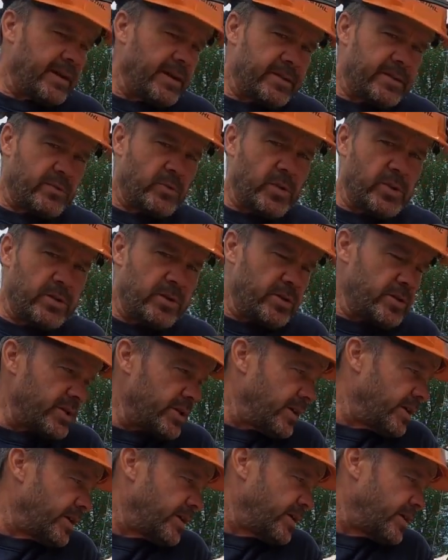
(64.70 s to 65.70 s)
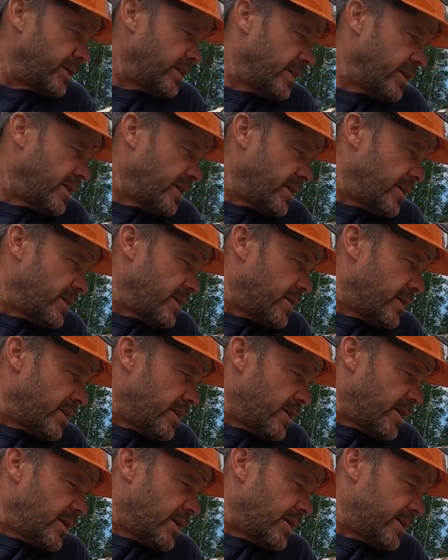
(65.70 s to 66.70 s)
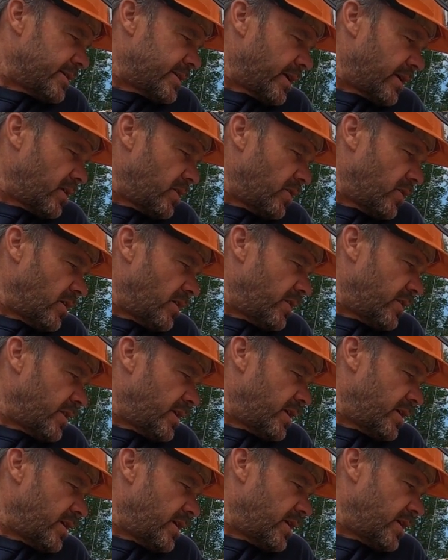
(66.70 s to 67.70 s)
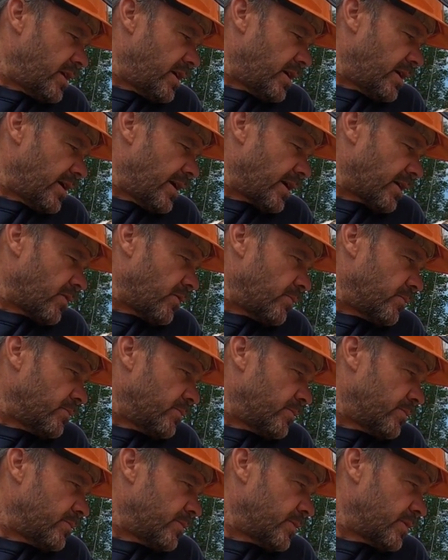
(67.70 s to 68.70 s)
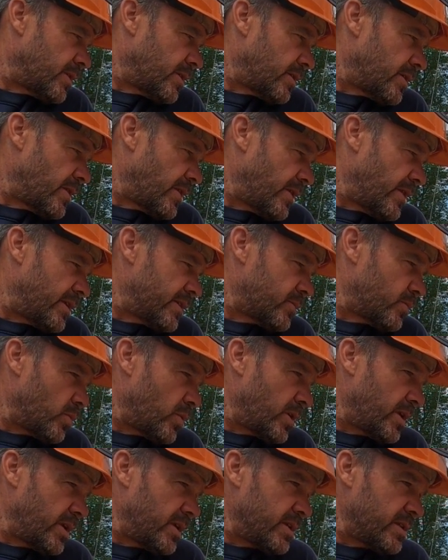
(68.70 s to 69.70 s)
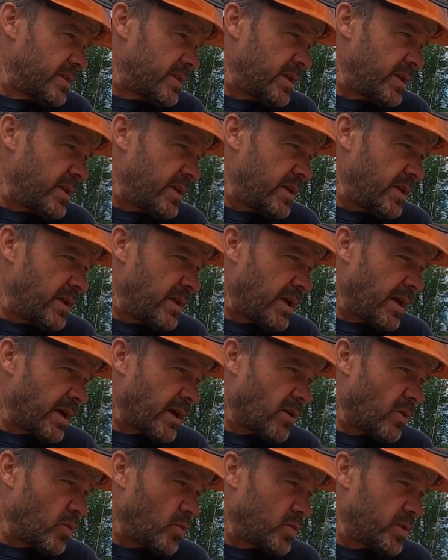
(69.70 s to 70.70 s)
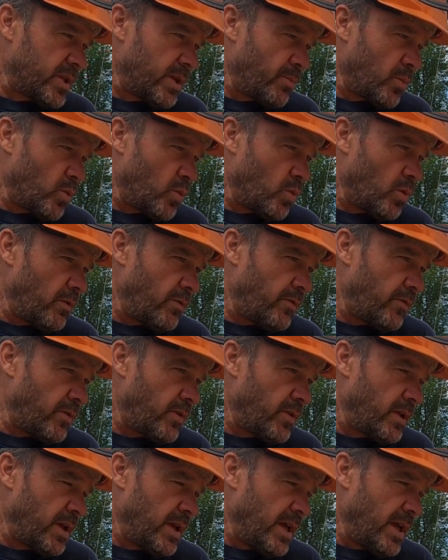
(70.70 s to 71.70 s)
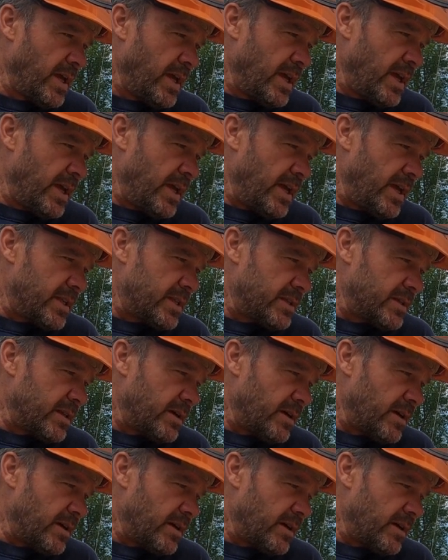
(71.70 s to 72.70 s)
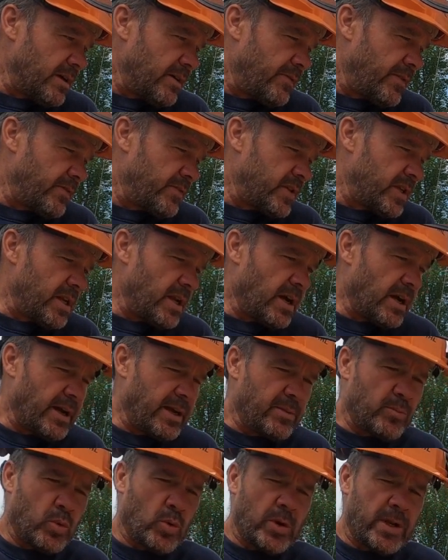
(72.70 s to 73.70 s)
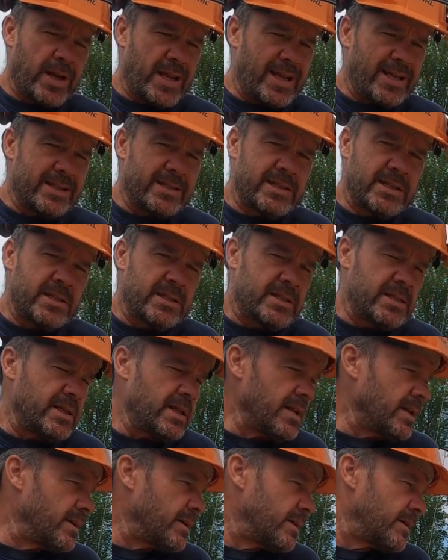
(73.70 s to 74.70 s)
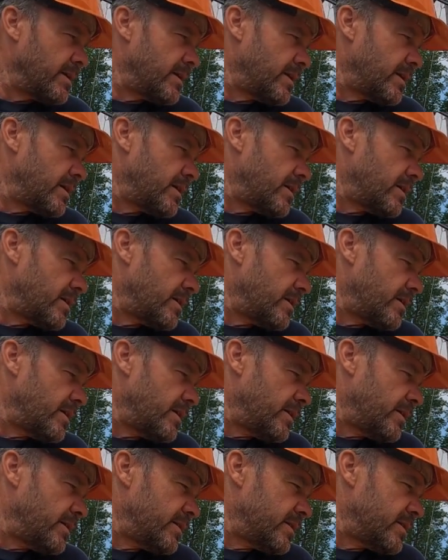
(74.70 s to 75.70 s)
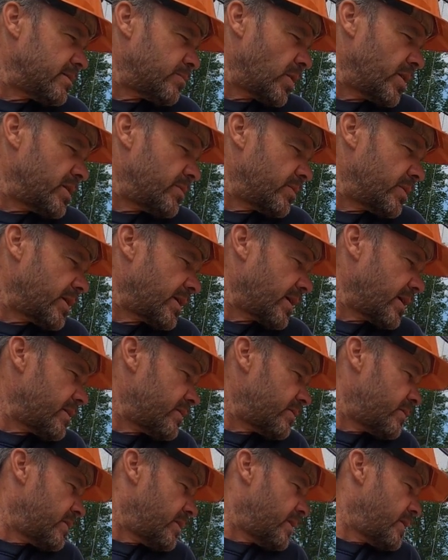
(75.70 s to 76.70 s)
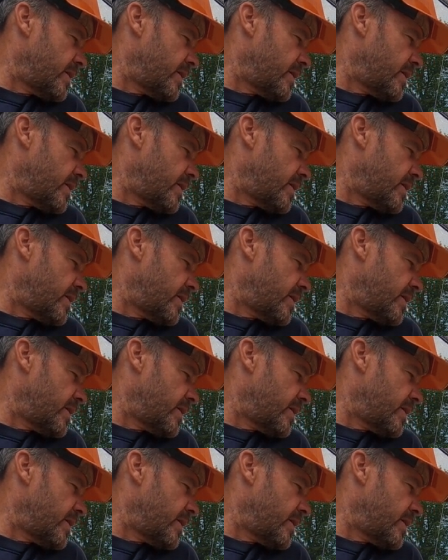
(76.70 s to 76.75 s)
I did some research and I settled on the ECHO. This one is the ECHO Timberwolf. It's 59.8 cc displacement, I guess.